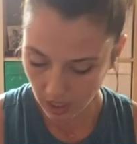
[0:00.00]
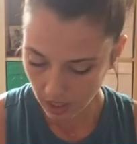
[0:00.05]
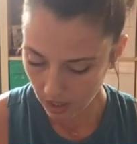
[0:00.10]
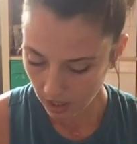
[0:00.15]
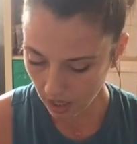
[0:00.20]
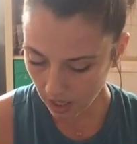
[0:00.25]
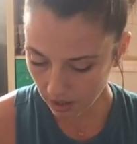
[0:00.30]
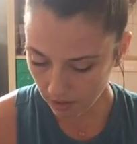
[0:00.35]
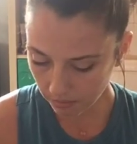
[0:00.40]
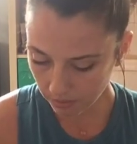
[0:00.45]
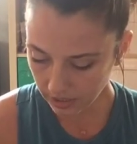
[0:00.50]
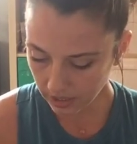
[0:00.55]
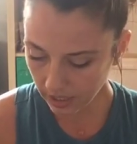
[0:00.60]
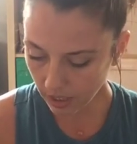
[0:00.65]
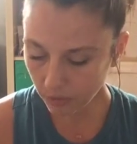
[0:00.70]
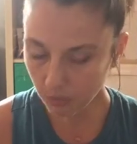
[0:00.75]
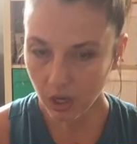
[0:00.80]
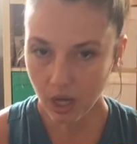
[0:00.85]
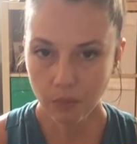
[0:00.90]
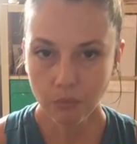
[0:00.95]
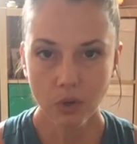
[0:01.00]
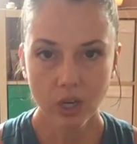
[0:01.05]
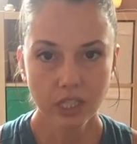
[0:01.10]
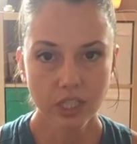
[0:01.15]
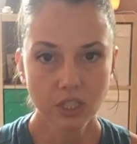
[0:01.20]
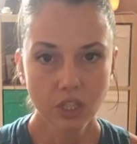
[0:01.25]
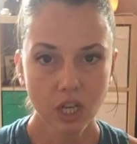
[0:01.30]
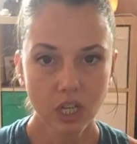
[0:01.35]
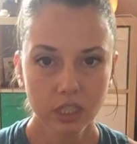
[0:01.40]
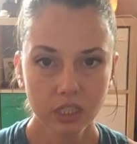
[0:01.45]
But then I want
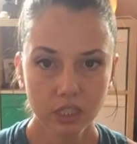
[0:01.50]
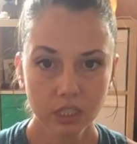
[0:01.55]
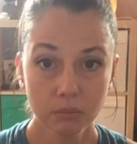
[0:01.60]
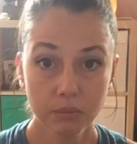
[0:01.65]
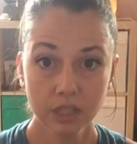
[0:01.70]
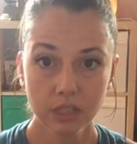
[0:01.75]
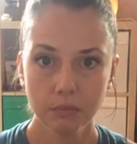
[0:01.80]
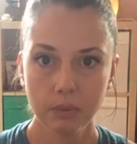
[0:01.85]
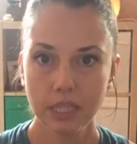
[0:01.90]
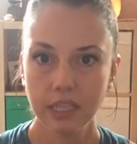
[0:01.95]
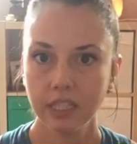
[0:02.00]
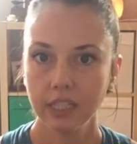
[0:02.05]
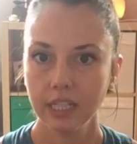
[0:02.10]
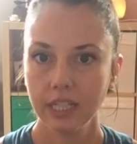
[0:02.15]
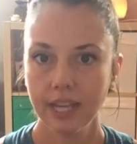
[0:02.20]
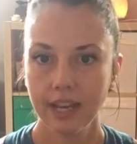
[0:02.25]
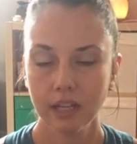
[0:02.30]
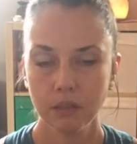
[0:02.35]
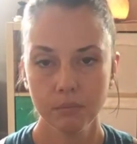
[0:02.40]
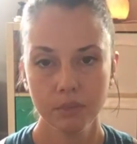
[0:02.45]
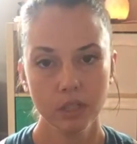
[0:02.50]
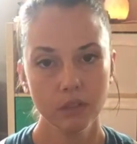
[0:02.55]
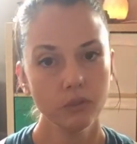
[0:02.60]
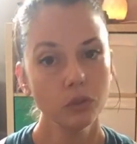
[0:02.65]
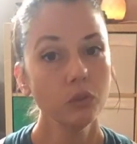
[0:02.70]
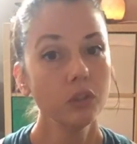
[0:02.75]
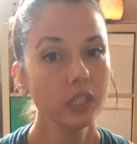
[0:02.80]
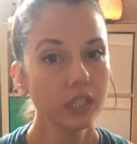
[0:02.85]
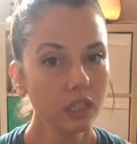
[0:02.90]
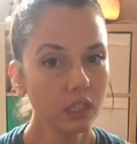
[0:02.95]
to talk a little bit about the anatomy of
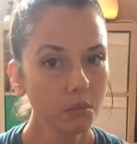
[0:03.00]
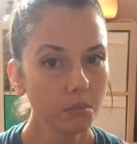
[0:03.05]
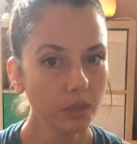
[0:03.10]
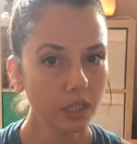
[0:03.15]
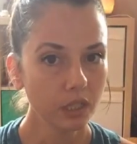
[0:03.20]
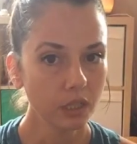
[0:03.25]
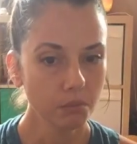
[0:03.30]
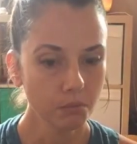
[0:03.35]
Uddiyana Bandha